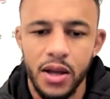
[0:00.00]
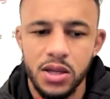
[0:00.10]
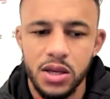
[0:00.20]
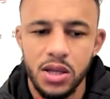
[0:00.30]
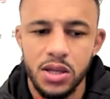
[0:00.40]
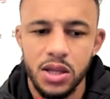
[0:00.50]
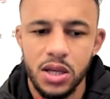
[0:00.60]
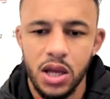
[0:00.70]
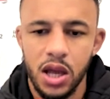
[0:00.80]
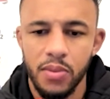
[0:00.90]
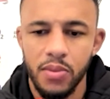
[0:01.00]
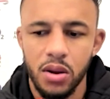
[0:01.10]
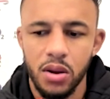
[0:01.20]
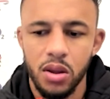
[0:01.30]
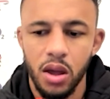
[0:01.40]
into this team
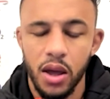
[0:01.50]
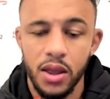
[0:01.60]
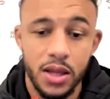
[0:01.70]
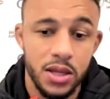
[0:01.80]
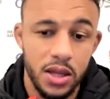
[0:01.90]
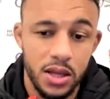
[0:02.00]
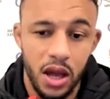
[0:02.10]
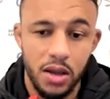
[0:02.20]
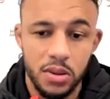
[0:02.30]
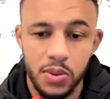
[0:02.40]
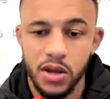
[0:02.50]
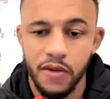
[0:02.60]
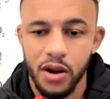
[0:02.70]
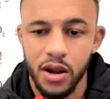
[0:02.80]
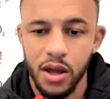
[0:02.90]
and into this game
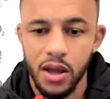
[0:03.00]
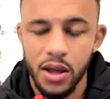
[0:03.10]
specifically.